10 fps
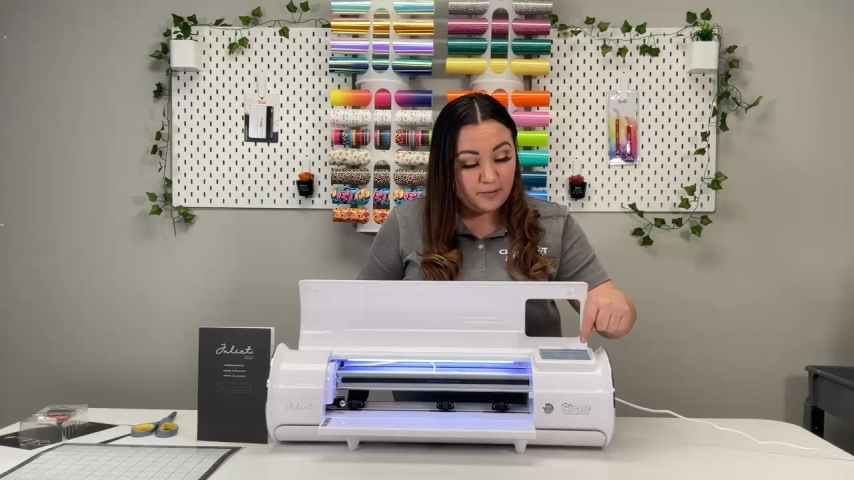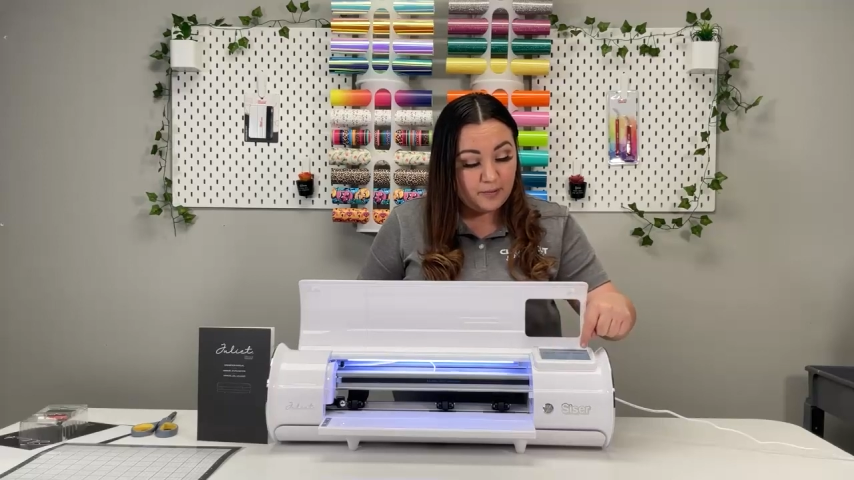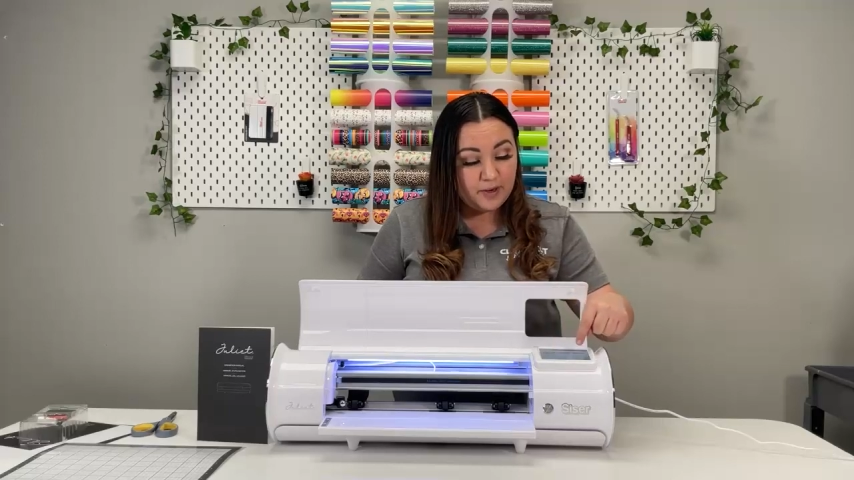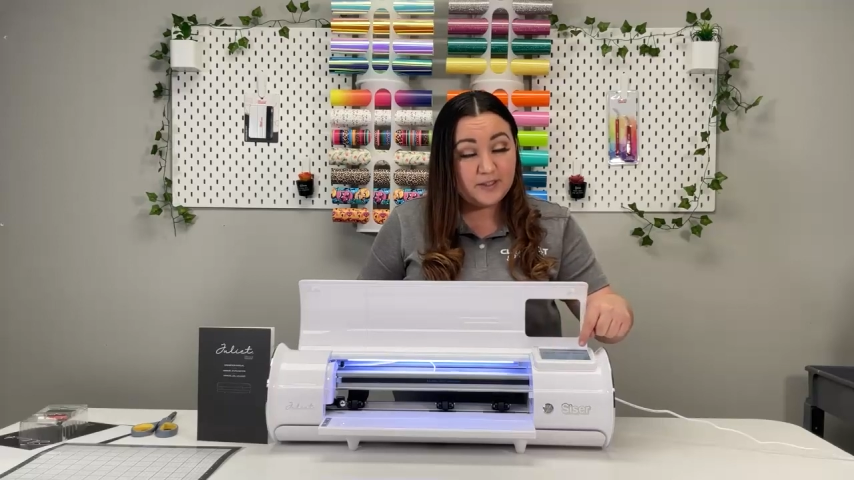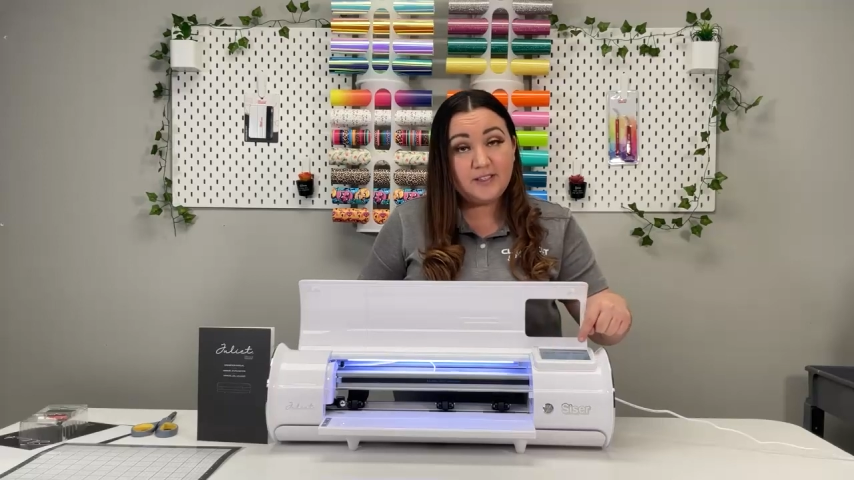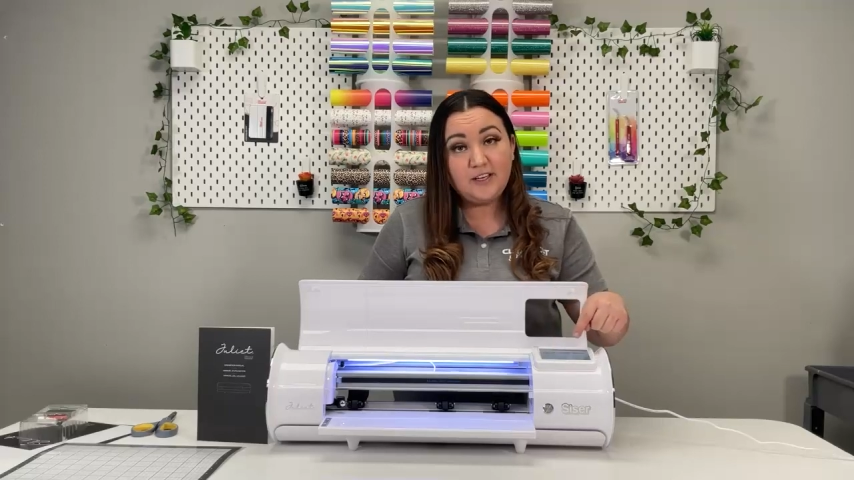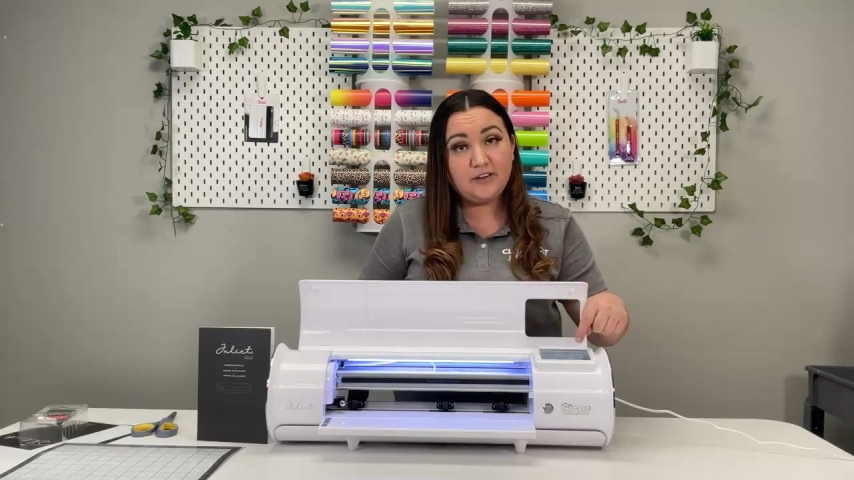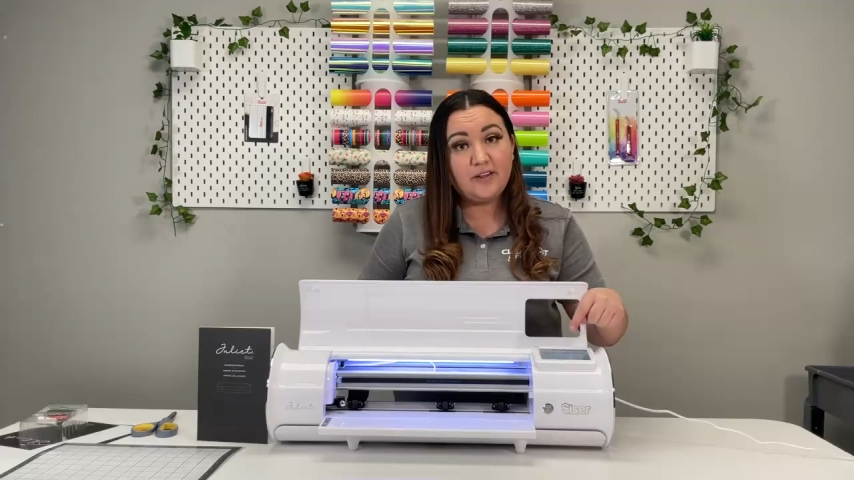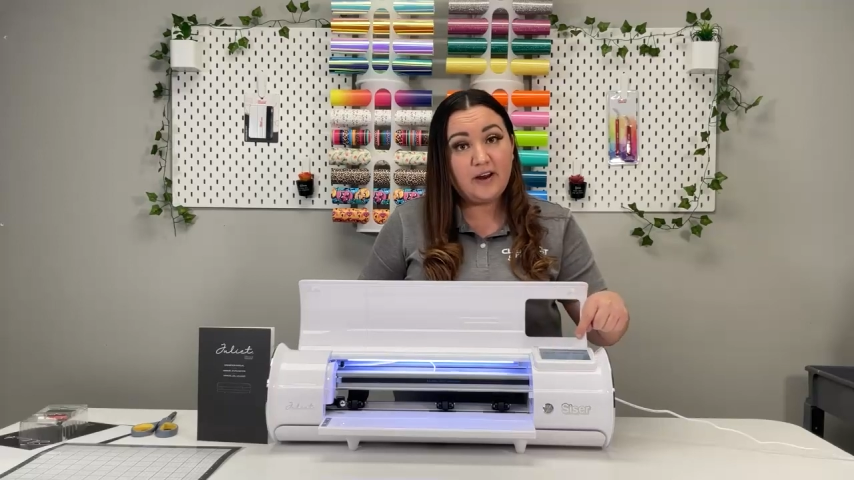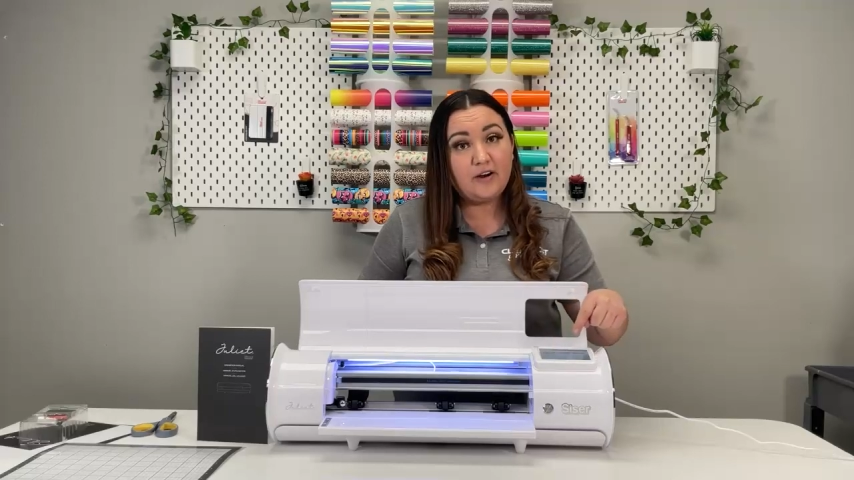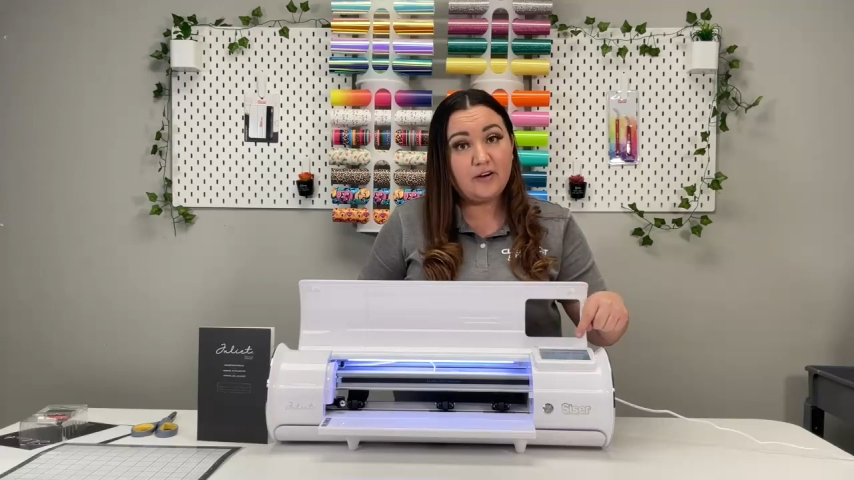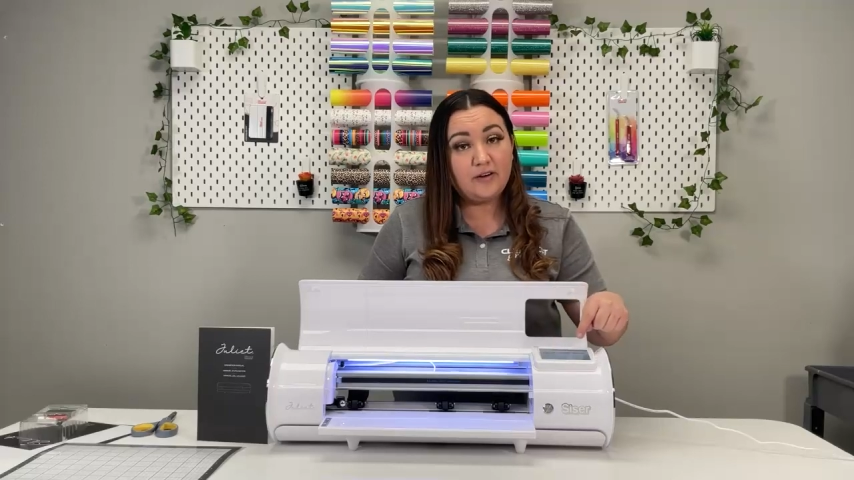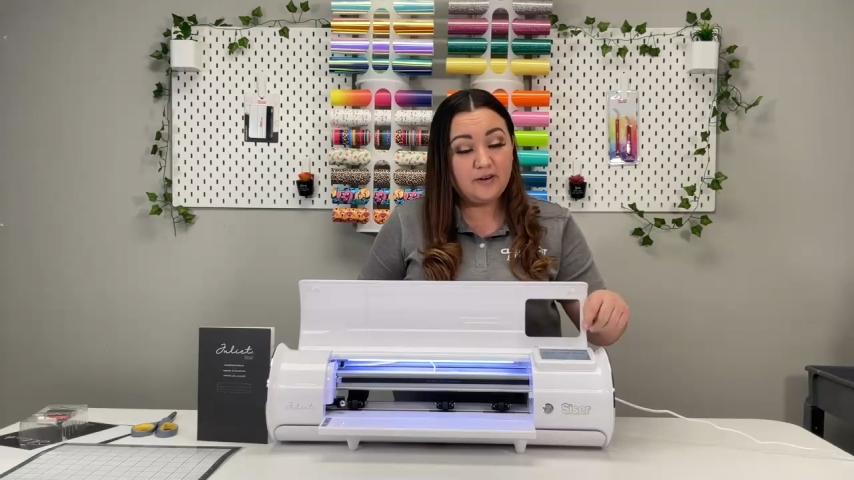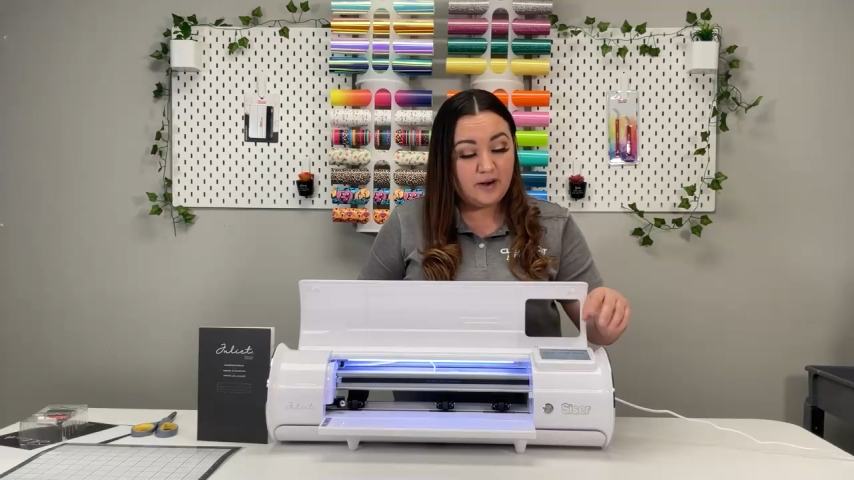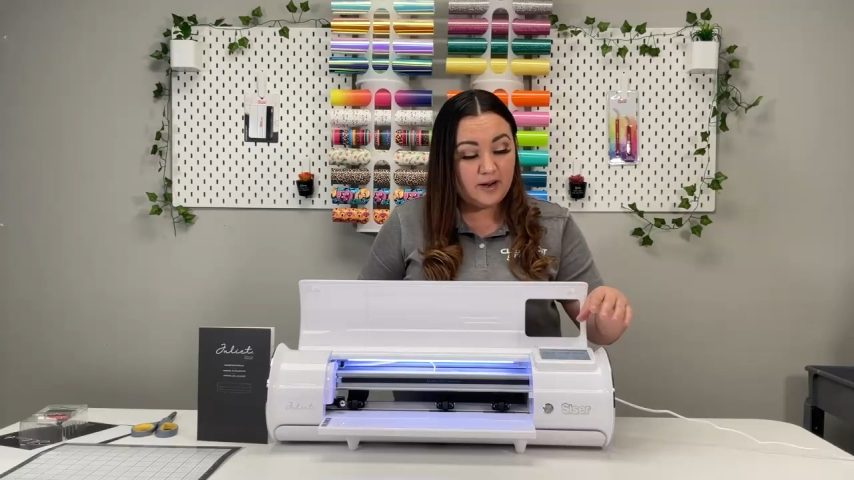ones here that are